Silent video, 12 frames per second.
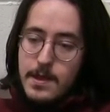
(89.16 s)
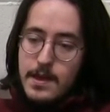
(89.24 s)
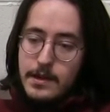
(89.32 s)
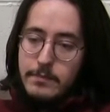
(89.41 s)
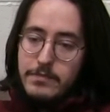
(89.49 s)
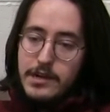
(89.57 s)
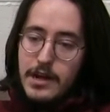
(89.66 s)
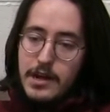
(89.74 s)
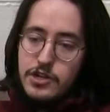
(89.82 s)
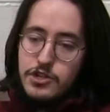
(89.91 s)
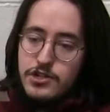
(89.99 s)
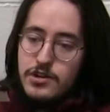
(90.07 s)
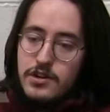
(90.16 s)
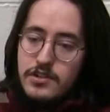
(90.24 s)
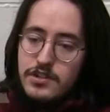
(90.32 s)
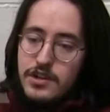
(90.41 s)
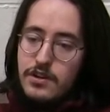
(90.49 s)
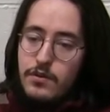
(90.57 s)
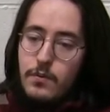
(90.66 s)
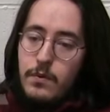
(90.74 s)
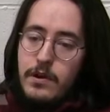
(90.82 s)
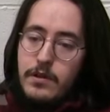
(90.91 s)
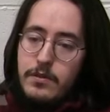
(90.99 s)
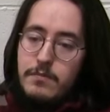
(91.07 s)
And I'm not sure a single
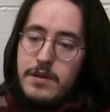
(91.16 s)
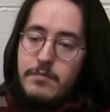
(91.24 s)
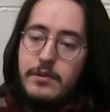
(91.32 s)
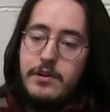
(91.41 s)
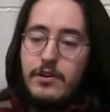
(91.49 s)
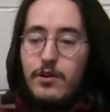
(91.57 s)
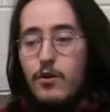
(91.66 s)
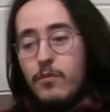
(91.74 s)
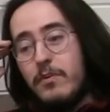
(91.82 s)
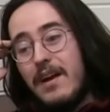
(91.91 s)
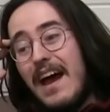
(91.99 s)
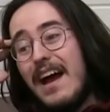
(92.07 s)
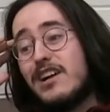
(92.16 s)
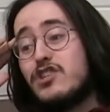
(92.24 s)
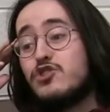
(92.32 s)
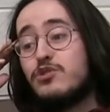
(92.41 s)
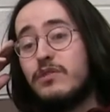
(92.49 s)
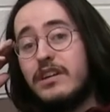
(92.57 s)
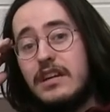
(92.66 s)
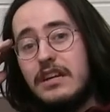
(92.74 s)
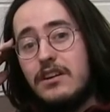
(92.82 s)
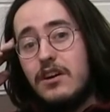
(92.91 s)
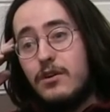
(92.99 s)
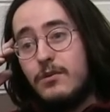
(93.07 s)
one of the people in our group actually
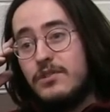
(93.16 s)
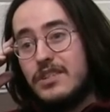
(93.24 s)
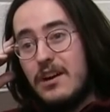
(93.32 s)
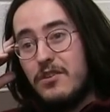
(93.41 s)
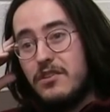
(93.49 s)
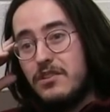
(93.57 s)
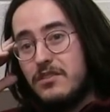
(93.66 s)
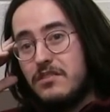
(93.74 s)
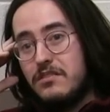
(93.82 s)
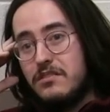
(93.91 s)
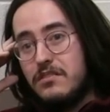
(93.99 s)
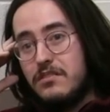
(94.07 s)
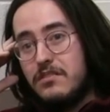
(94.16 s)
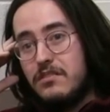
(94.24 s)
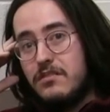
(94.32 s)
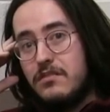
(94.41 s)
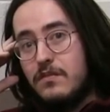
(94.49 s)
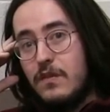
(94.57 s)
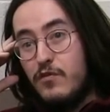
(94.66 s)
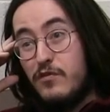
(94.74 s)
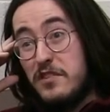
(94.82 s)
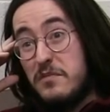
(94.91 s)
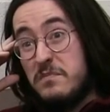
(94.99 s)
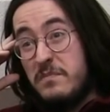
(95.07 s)
knows how to
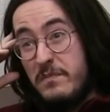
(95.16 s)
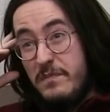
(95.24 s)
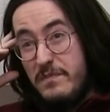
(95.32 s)
film